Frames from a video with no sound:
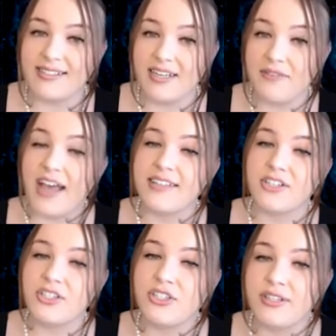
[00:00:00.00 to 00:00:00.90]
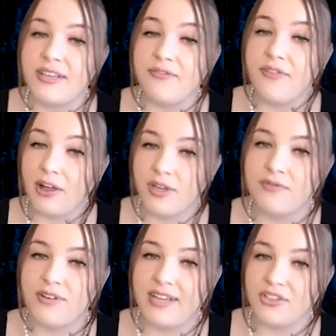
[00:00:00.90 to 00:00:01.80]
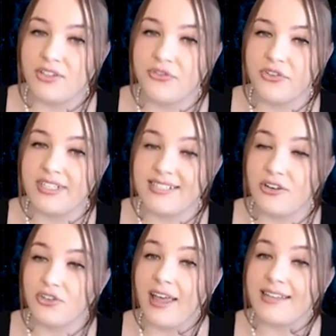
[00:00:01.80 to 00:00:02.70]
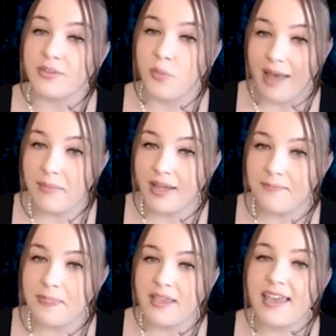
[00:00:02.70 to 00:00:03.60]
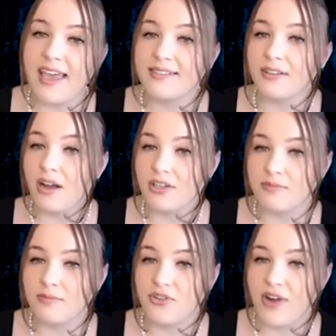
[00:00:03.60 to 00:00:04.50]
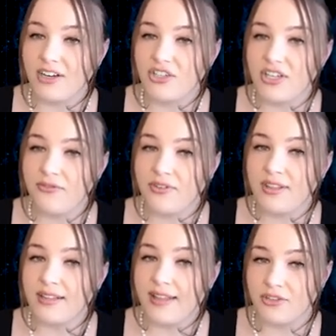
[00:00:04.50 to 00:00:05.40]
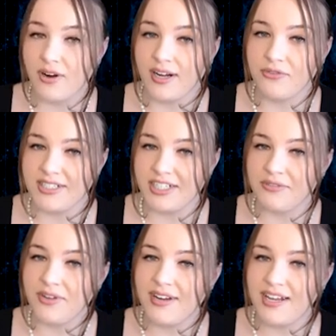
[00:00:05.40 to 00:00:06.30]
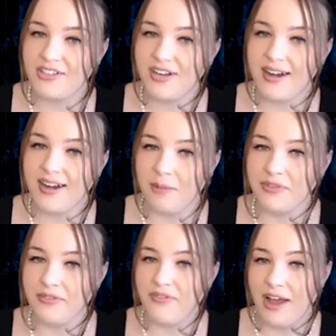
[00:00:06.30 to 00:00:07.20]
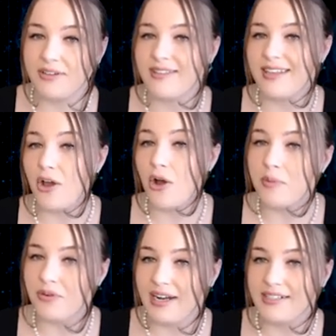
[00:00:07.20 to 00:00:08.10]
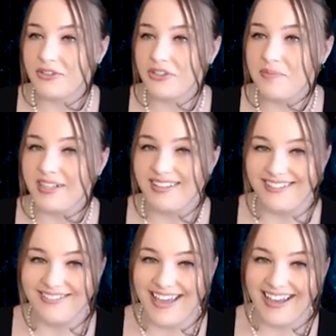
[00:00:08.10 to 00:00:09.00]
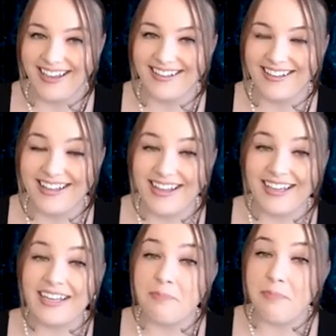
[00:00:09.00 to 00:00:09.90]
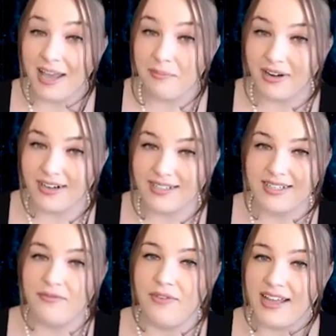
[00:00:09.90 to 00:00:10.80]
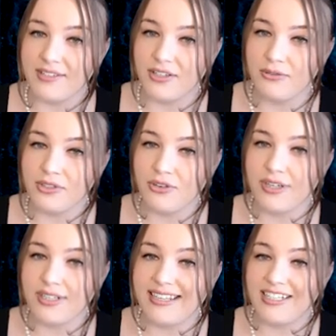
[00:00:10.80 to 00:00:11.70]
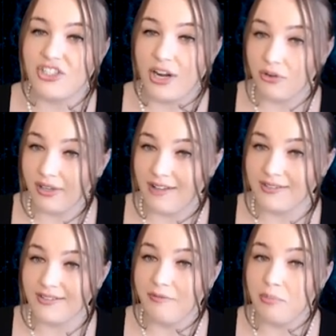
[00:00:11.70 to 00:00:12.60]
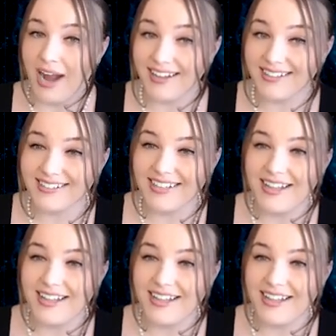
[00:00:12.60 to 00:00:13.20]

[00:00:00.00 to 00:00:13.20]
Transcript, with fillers: is an advisor to the Filecoin Foundation for the Decentralized Web. He heads long-term strategy for the Electronic Frontier Foundation and helped to found the Open Rights Group in the UK. Katie Biber is an advisor who's currently the general counsel of Brex,